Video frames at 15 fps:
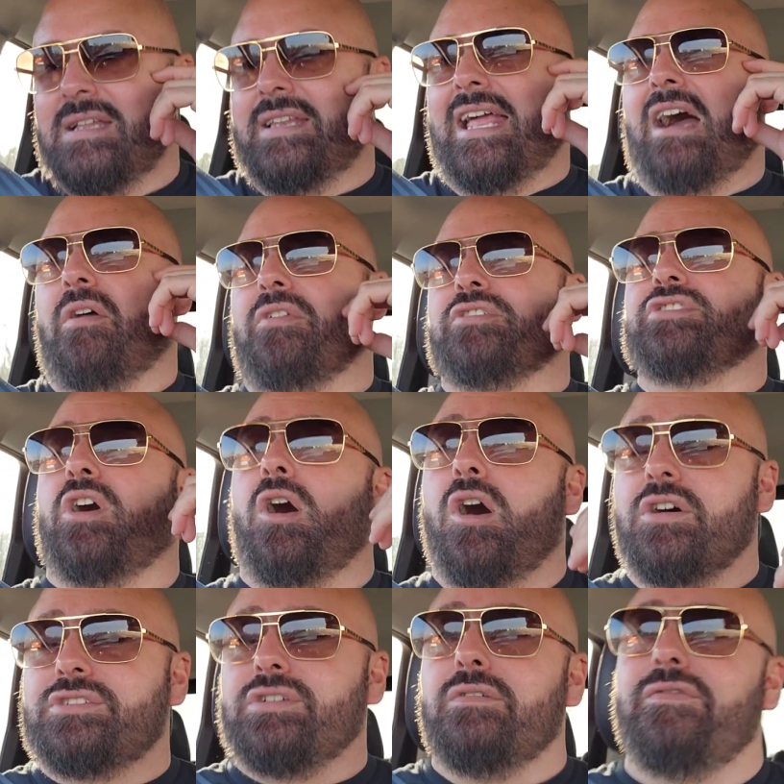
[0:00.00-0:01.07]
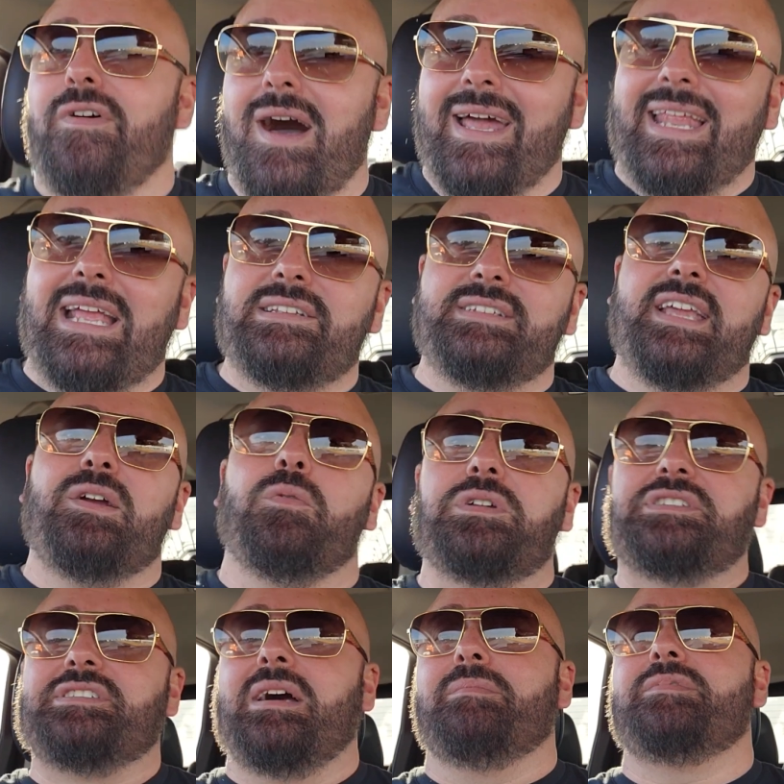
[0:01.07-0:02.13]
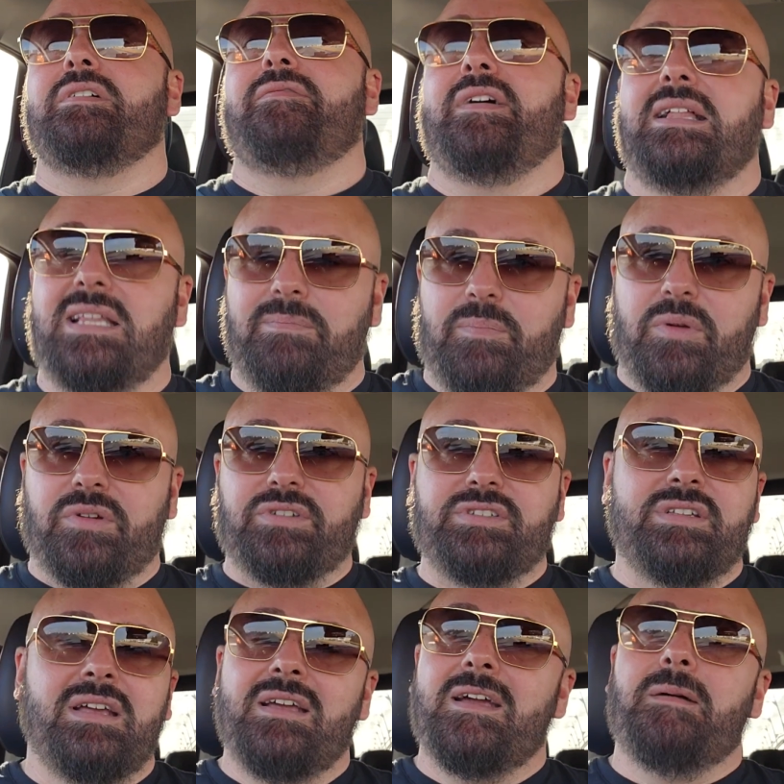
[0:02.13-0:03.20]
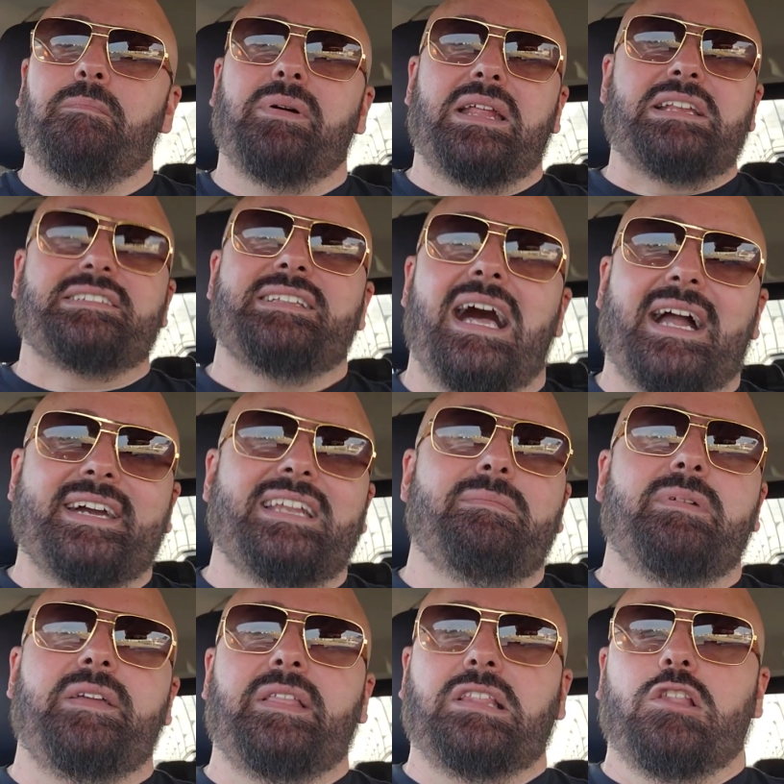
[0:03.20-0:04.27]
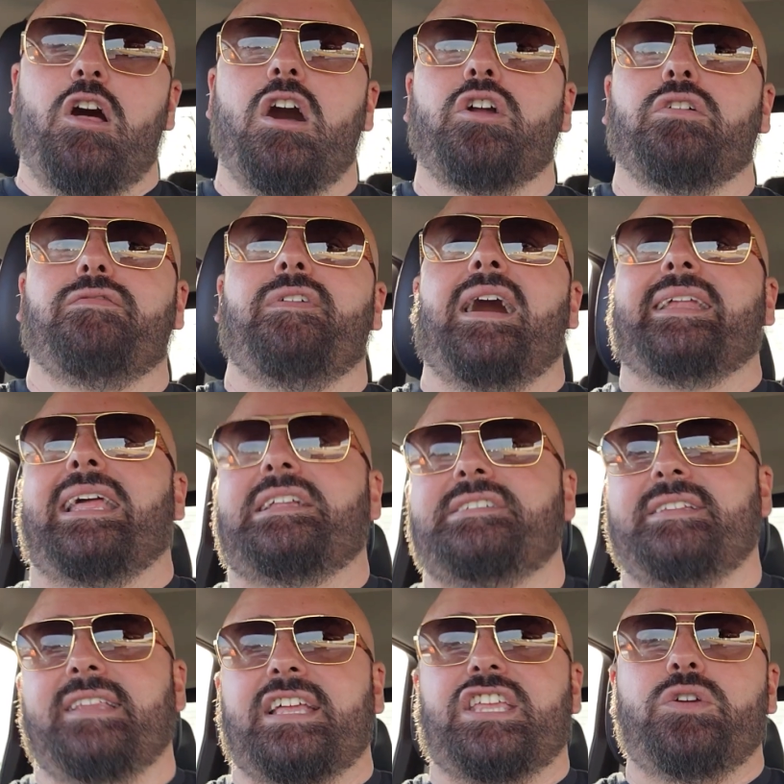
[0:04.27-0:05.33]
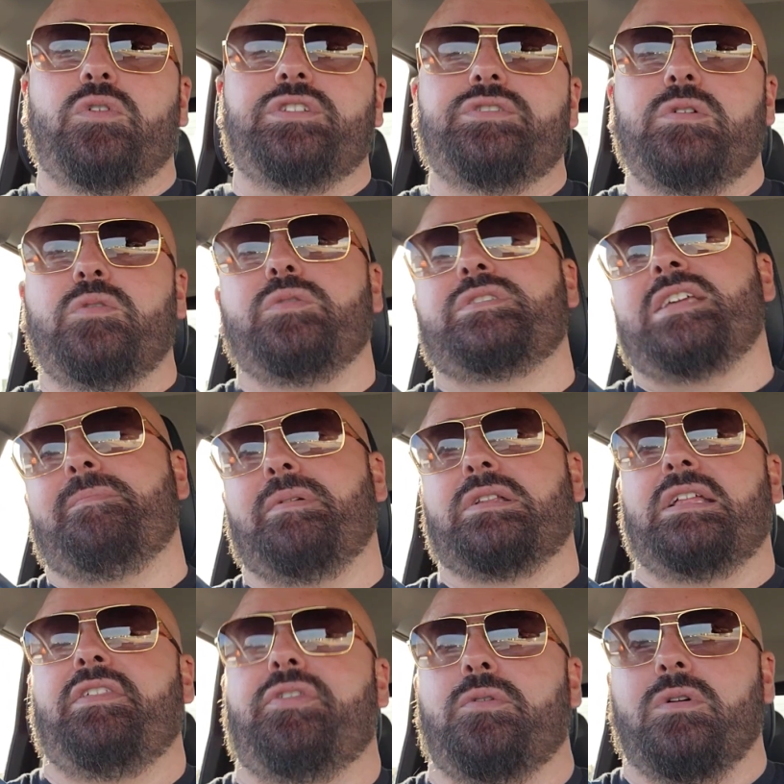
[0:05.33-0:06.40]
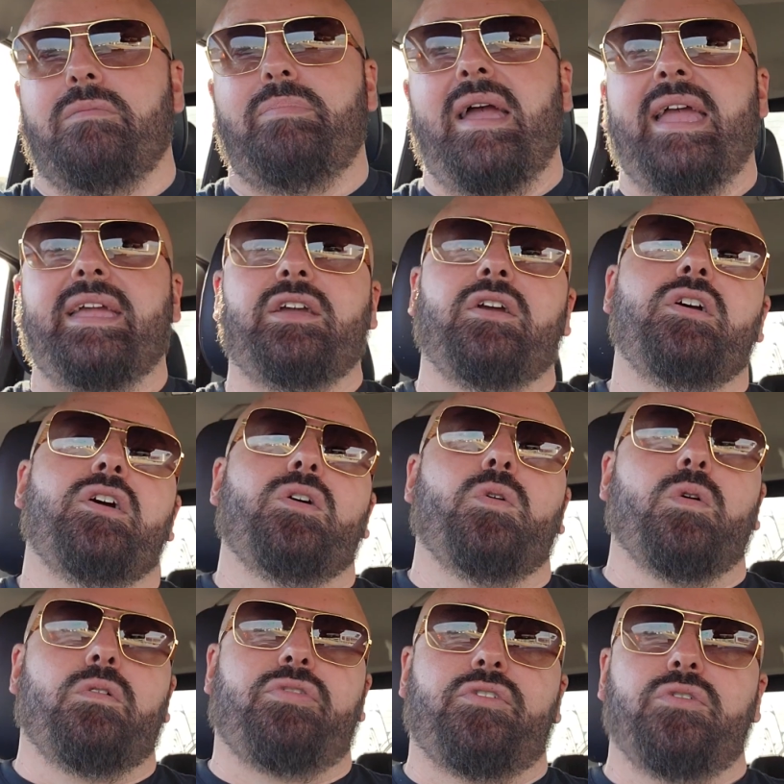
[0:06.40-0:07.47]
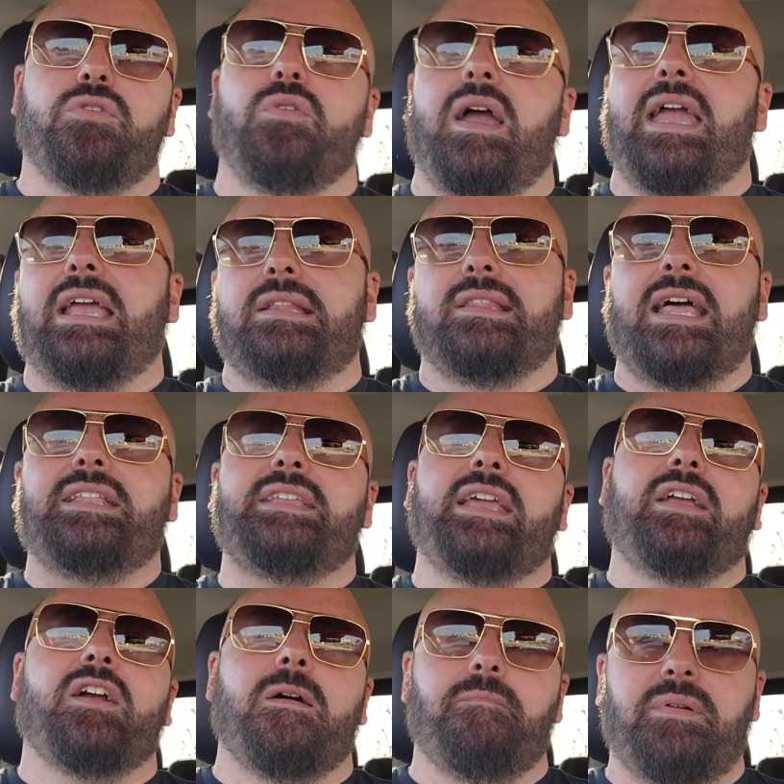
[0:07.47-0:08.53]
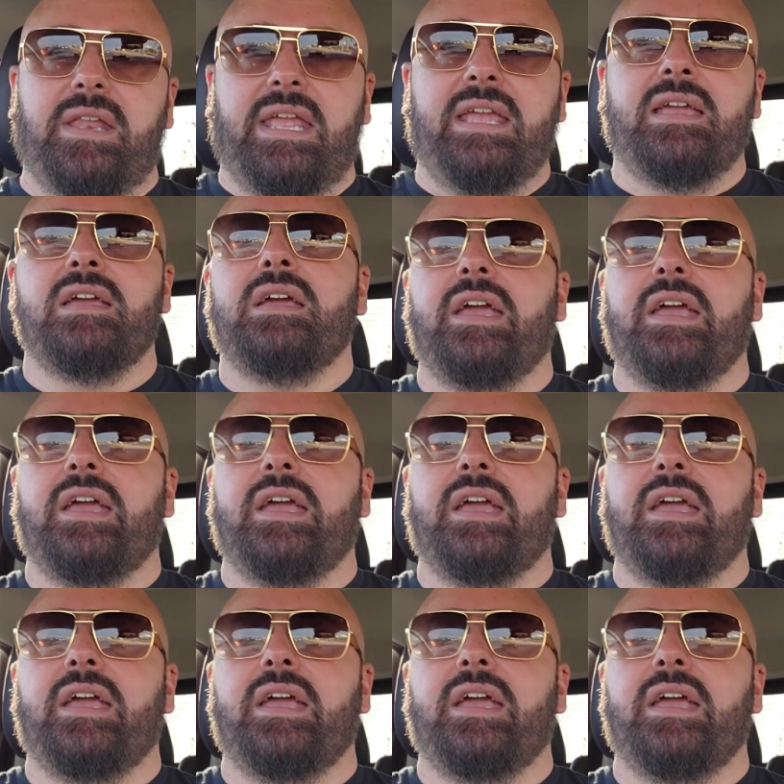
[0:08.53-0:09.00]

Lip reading: Now, there's also financing with some developers, but it's not going to be the longer financing like you would do typically through a bank or through a lending company